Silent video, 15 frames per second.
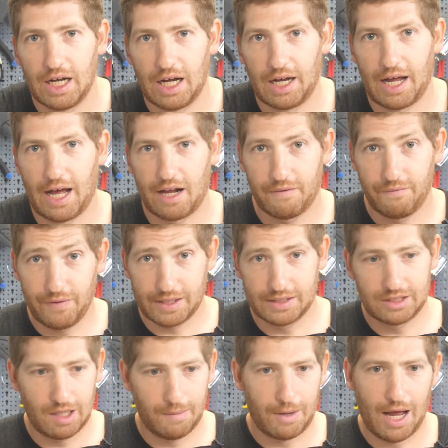how to fix
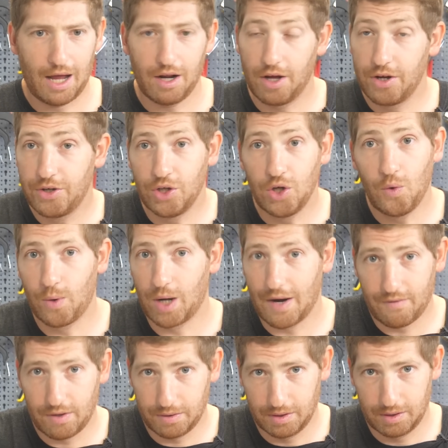them or how to undo
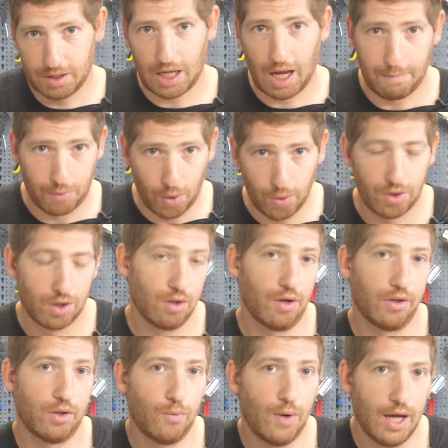whatever got broken
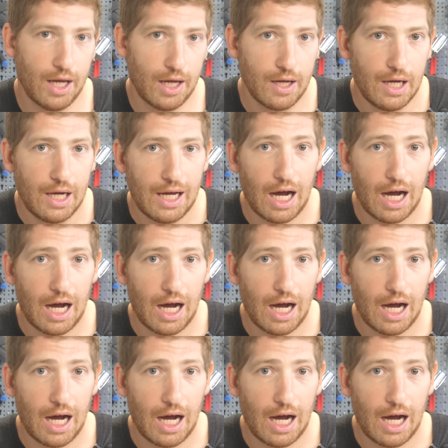along the way.